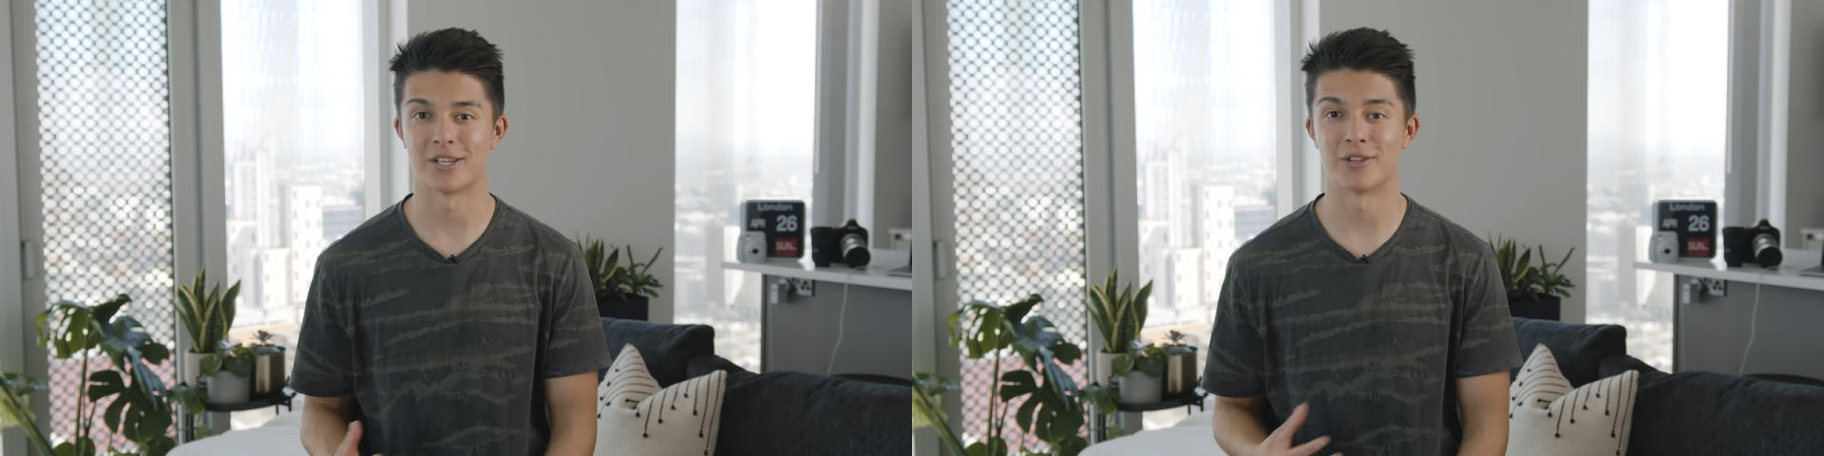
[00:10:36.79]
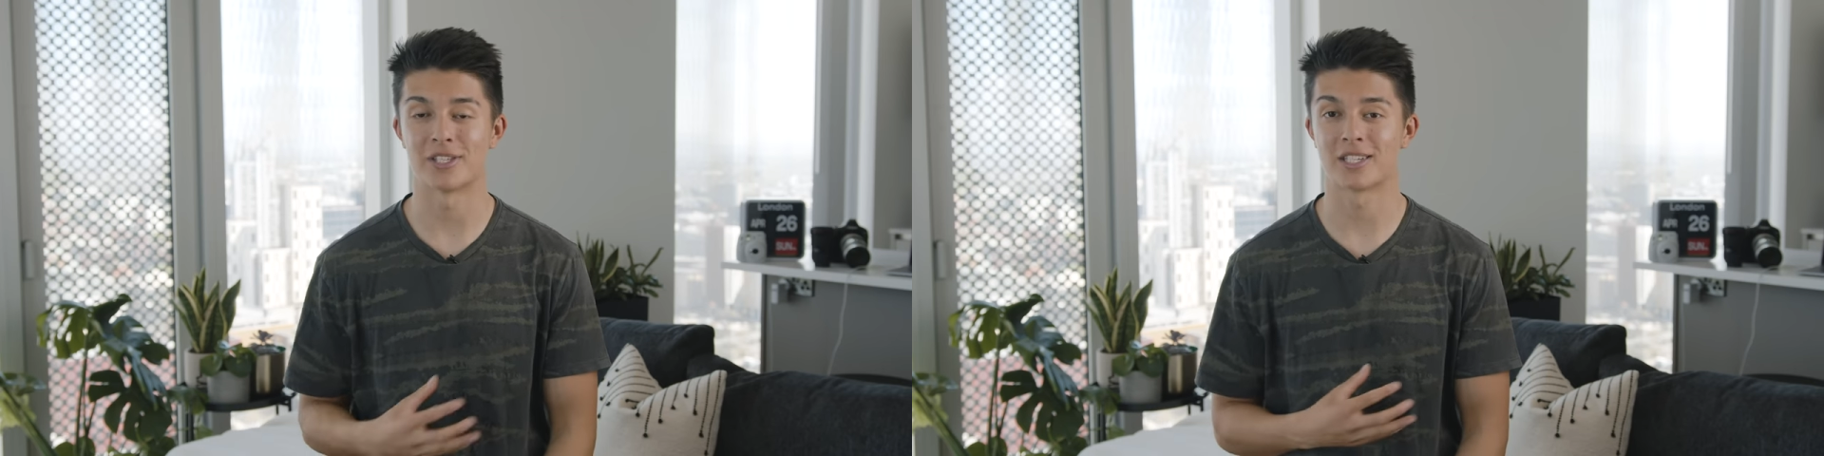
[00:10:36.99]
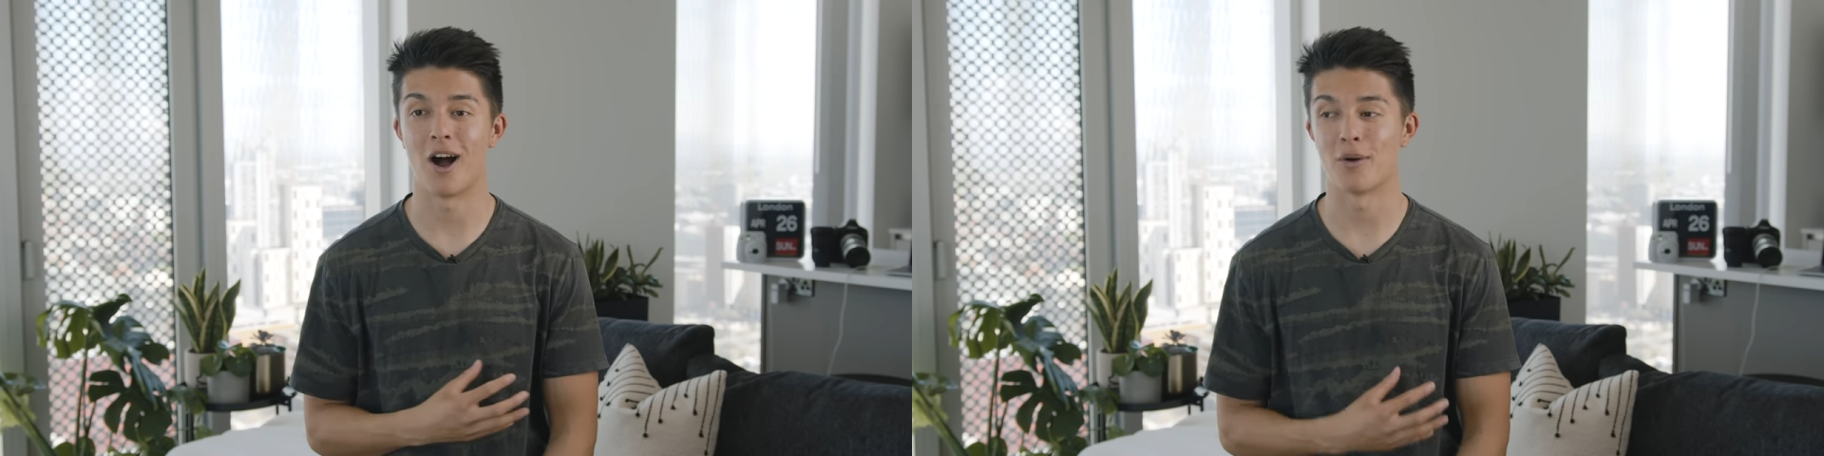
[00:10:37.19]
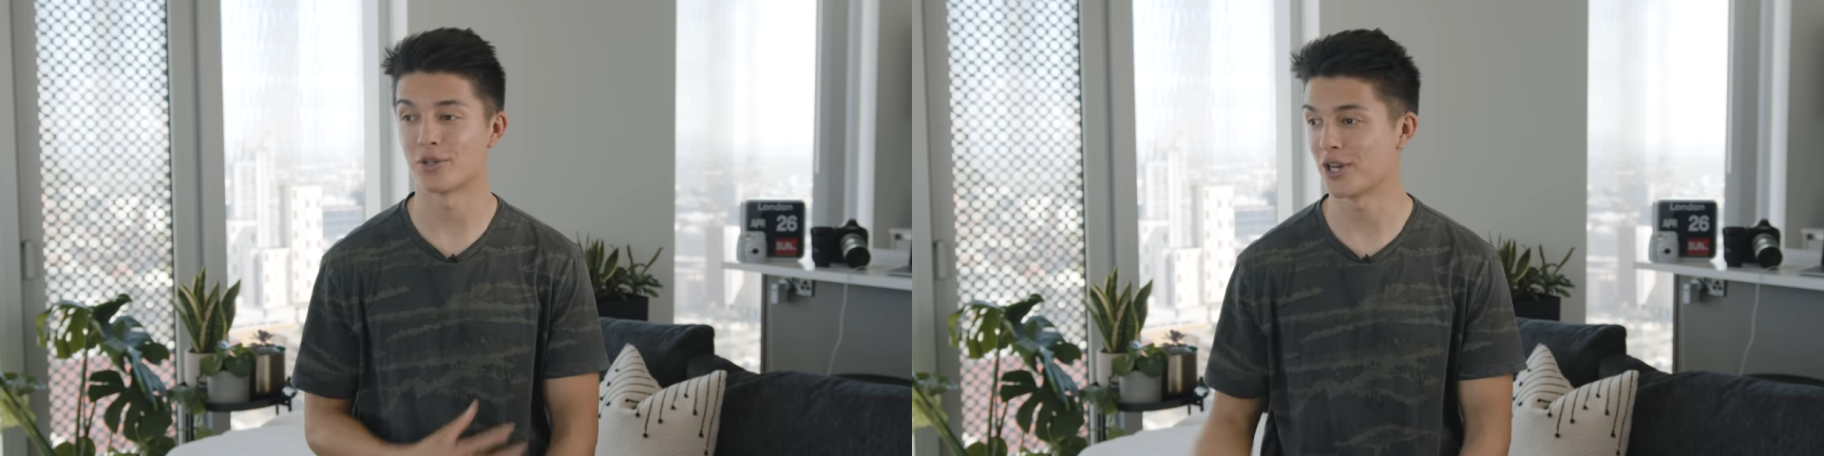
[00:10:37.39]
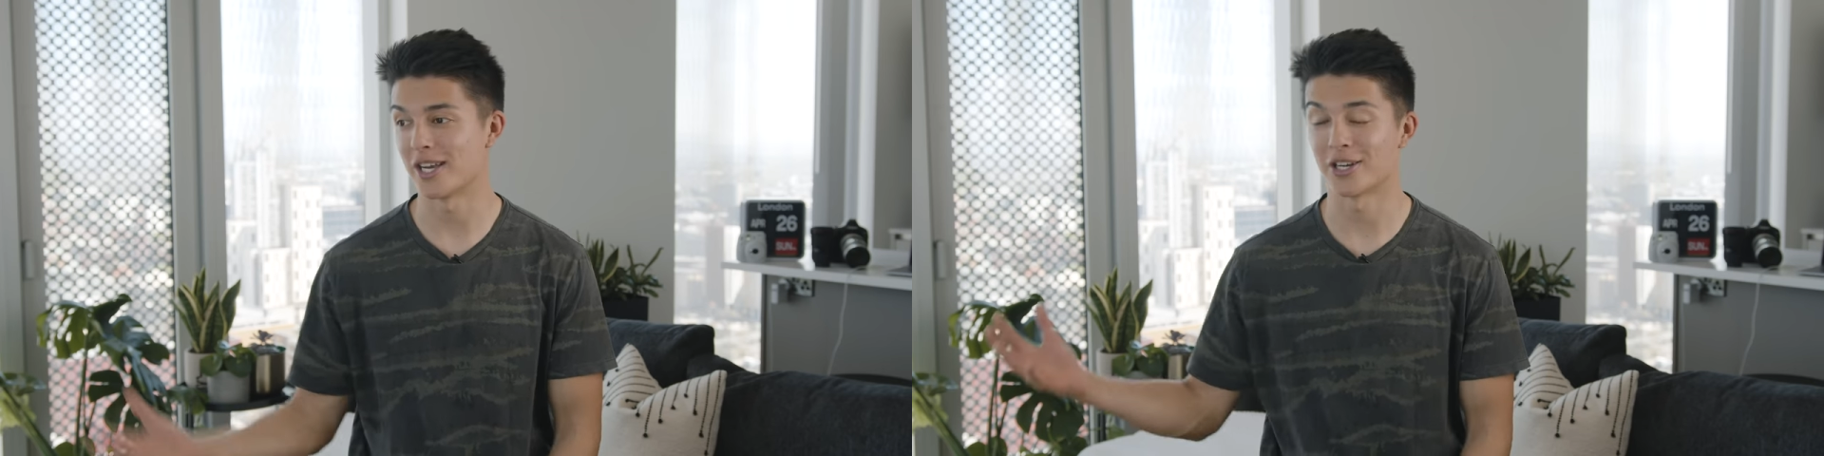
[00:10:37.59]
so the sky
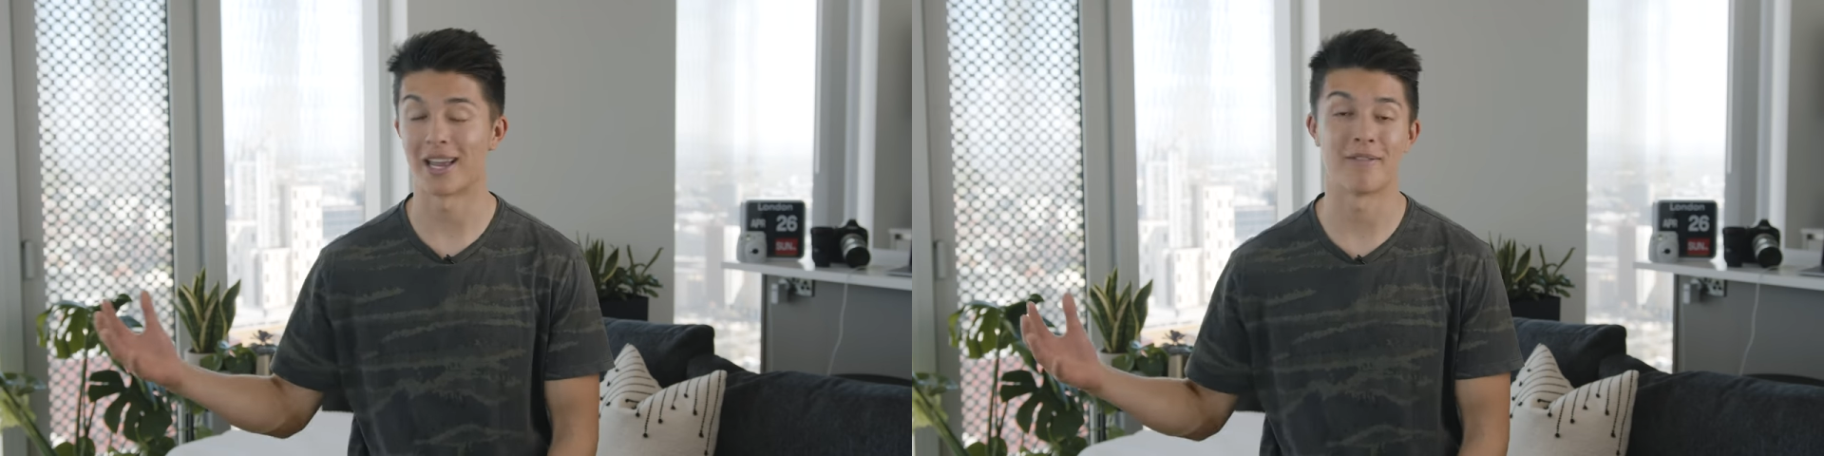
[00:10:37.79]
was changing